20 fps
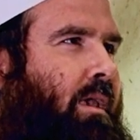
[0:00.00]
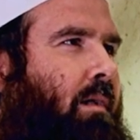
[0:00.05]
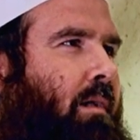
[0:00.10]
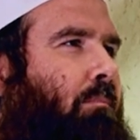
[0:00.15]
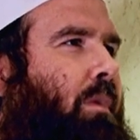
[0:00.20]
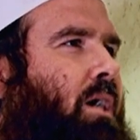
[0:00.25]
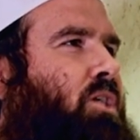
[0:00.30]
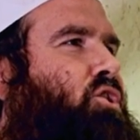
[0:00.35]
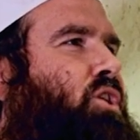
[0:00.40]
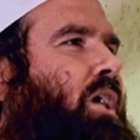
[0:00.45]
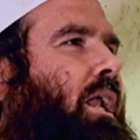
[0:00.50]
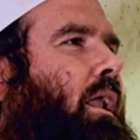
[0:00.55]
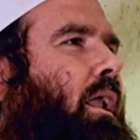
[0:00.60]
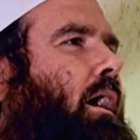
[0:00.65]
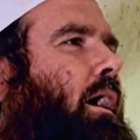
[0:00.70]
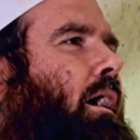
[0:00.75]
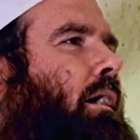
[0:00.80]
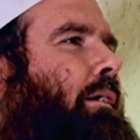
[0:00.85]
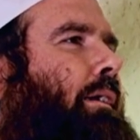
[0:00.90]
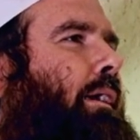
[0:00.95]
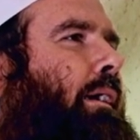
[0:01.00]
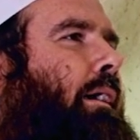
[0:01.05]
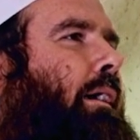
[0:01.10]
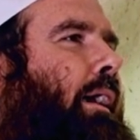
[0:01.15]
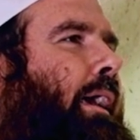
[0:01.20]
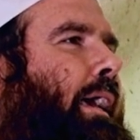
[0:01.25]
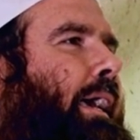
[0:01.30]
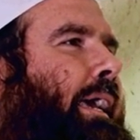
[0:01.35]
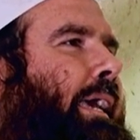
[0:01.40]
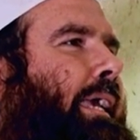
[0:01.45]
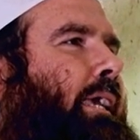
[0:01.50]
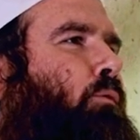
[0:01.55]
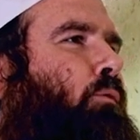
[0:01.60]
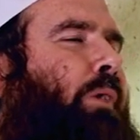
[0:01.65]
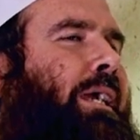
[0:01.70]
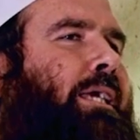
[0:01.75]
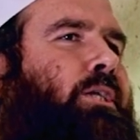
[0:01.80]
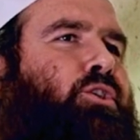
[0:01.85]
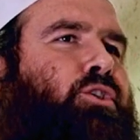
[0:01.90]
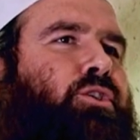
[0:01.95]
MashaAllah, he
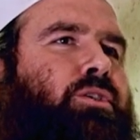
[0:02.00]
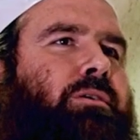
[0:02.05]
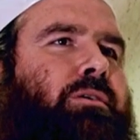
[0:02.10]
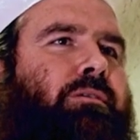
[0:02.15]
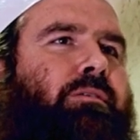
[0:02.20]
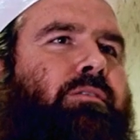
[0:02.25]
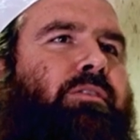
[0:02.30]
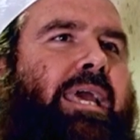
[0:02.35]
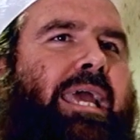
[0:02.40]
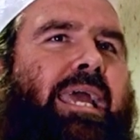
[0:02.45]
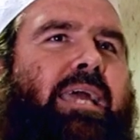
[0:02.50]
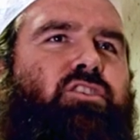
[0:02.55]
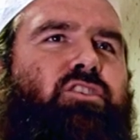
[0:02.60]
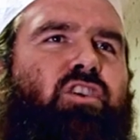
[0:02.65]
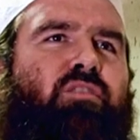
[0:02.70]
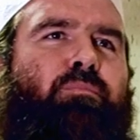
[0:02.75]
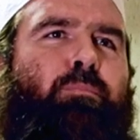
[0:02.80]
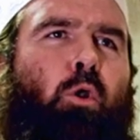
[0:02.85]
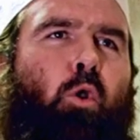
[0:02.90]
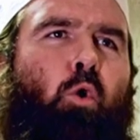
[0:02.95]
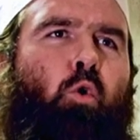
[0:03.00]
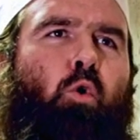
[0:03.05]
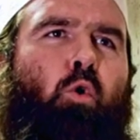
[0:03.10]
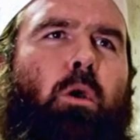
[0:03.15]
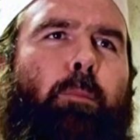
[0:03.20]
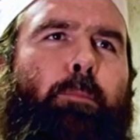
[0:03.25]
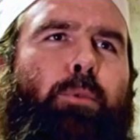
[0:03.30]
reached the age of bulugh,